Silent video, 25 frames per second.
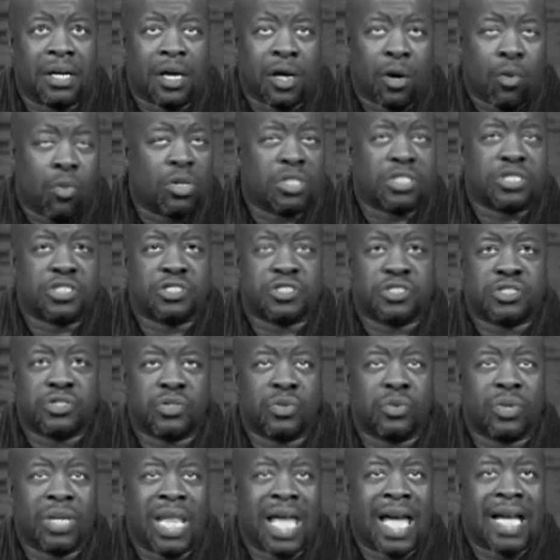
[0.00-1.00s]
questions you
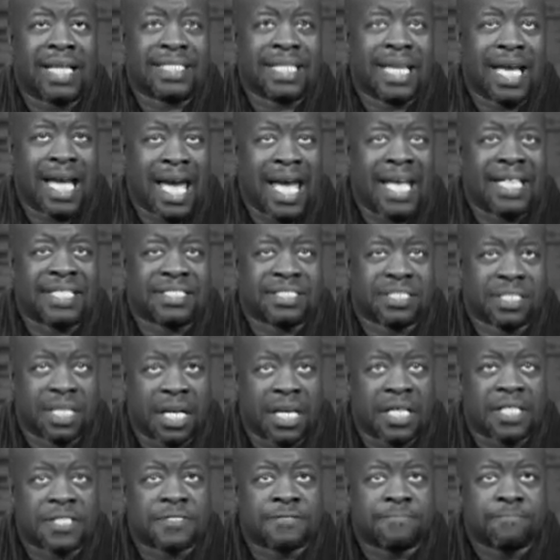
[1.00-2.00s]
would like to ask
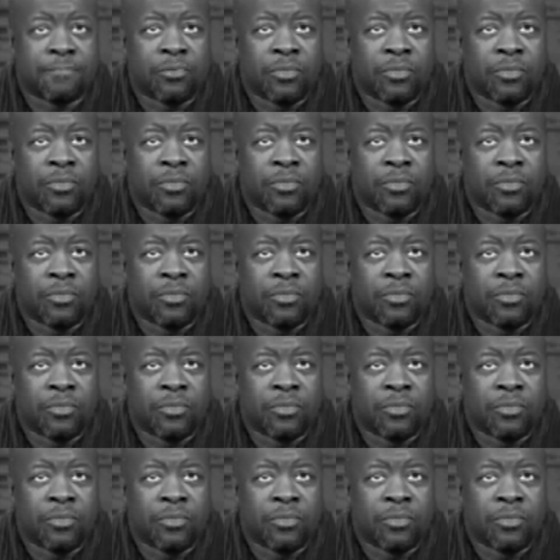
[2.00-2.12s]
us.